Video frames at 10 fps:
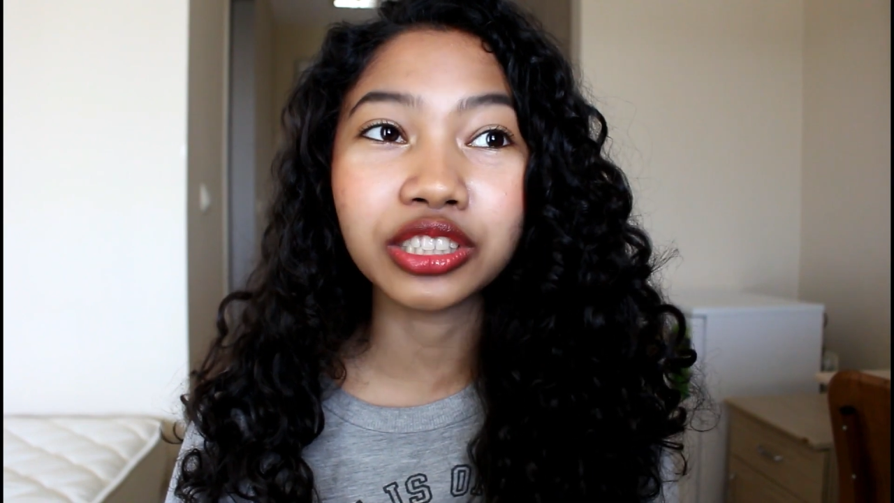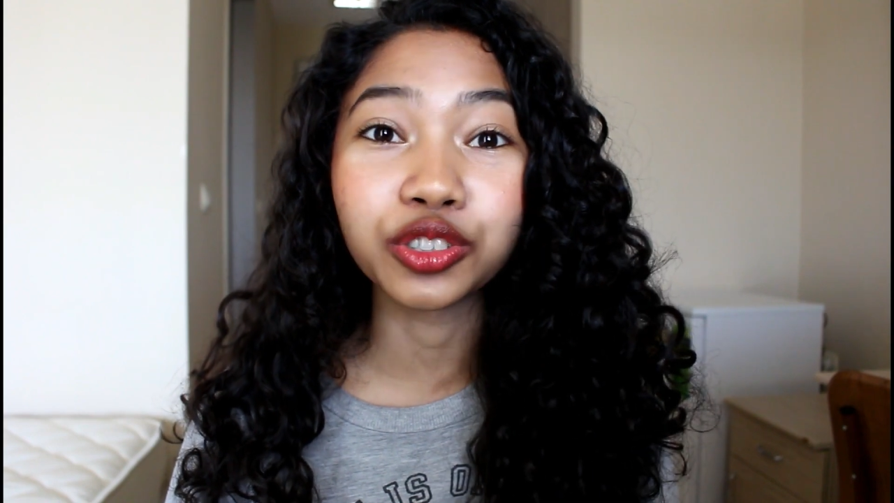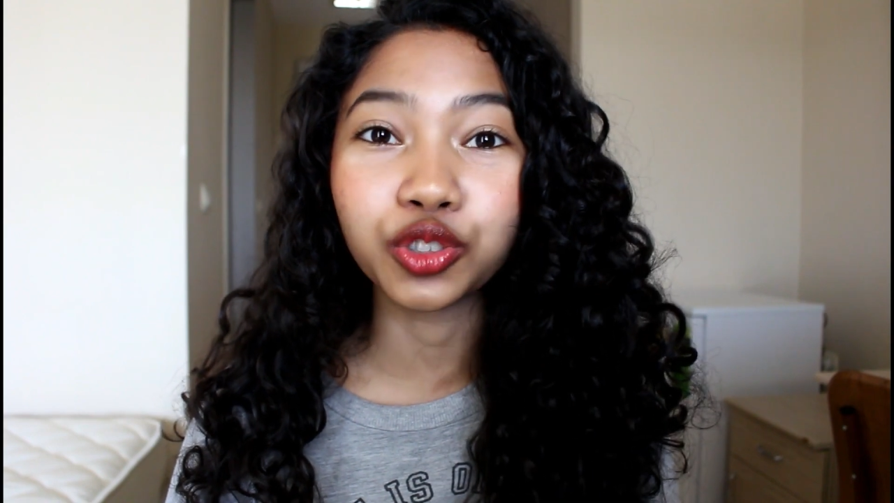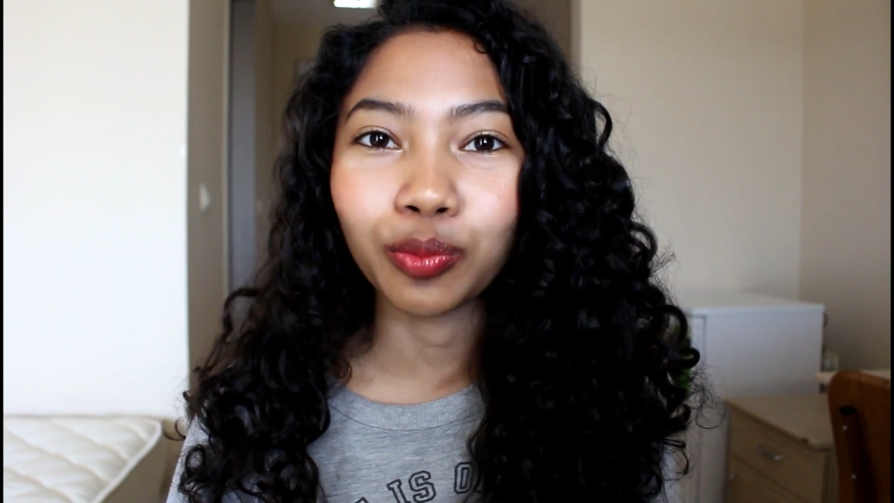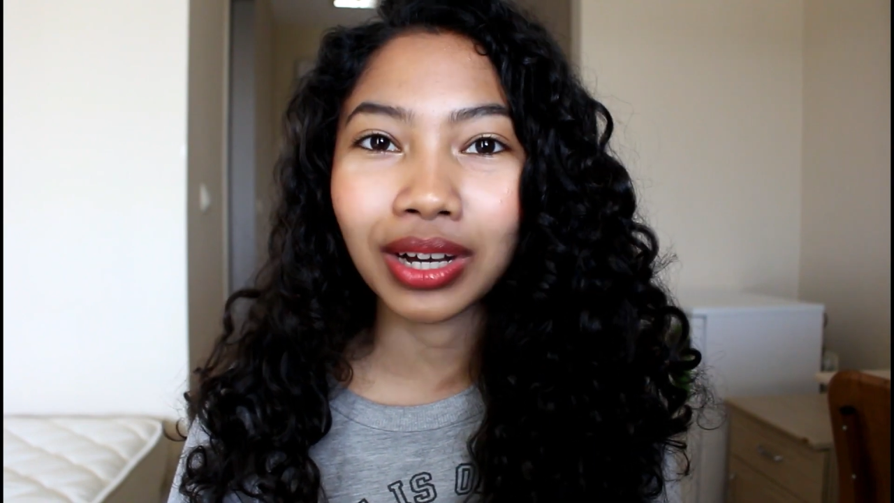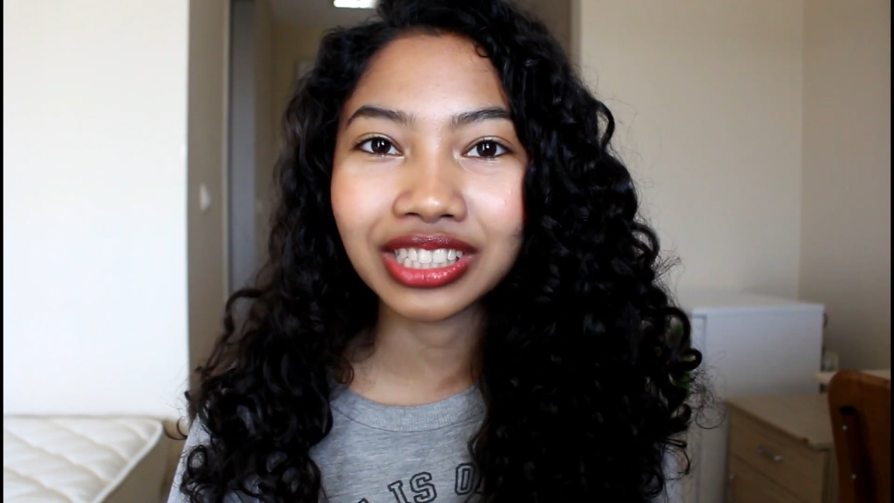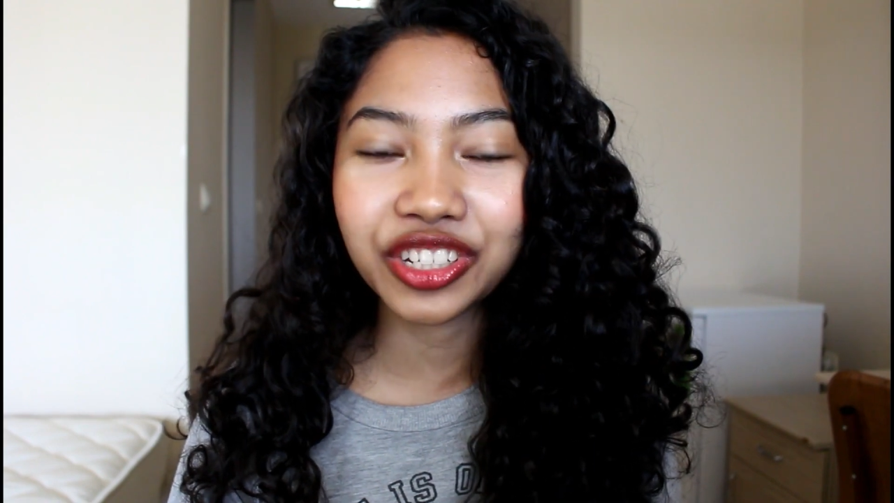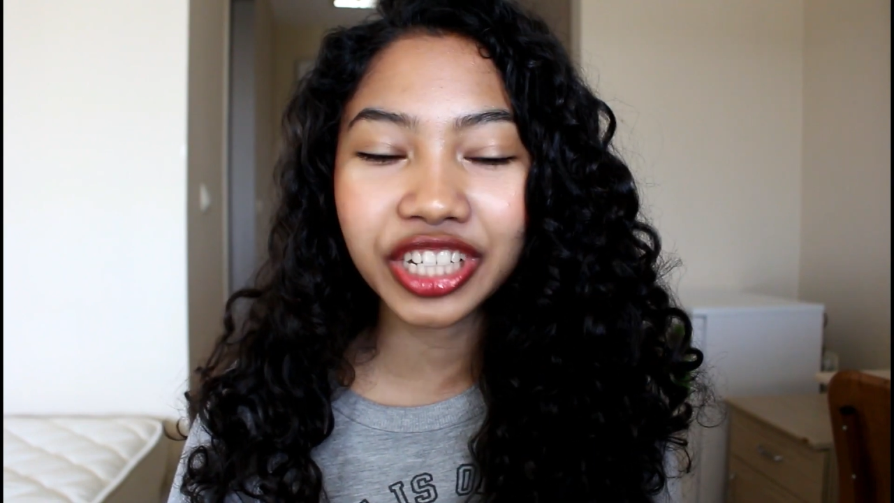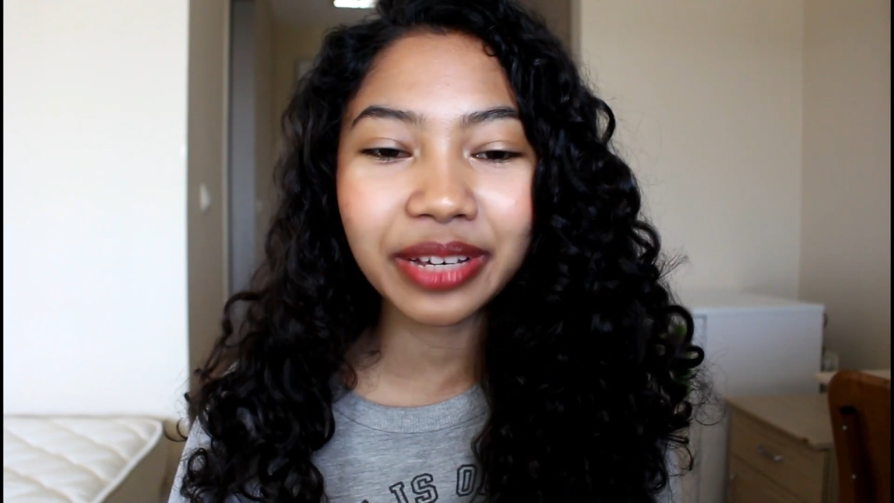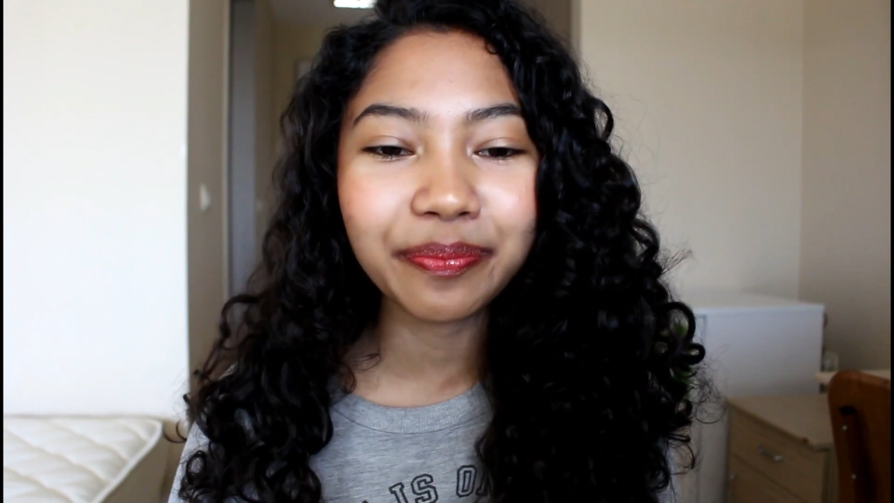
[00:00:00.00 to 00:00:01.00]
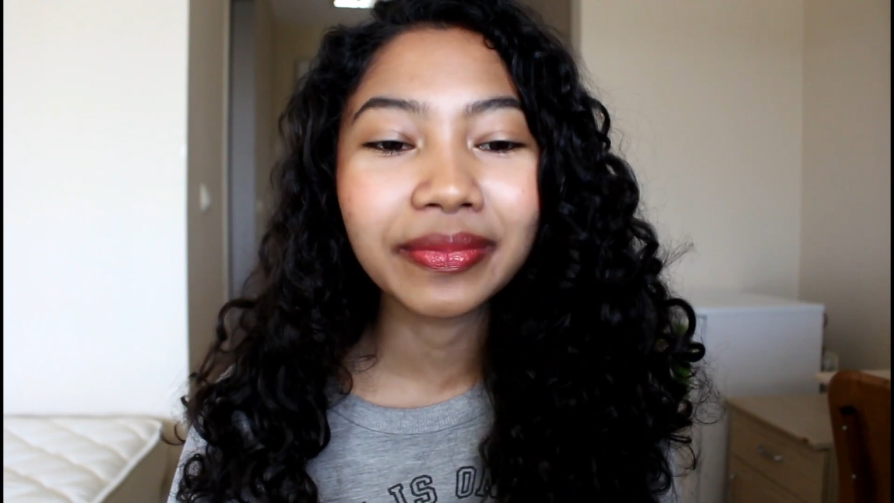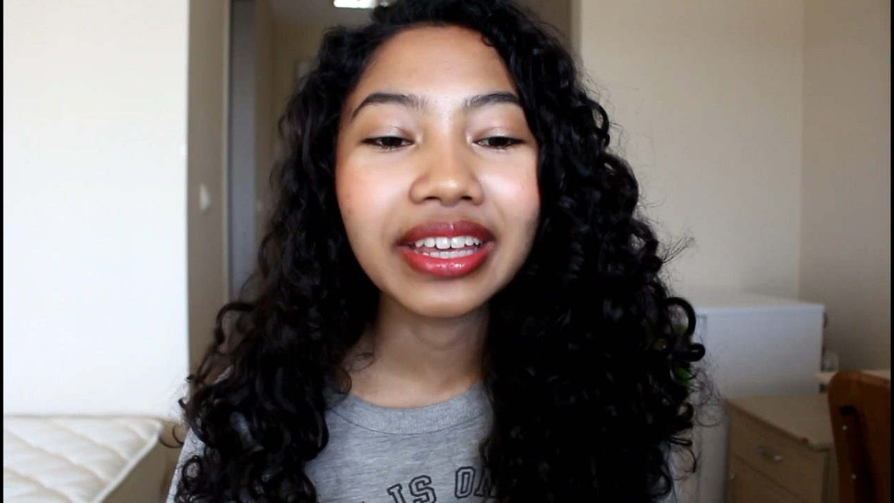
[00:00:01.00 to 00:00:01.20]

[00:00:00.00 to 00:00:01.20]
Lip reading: Jumanji,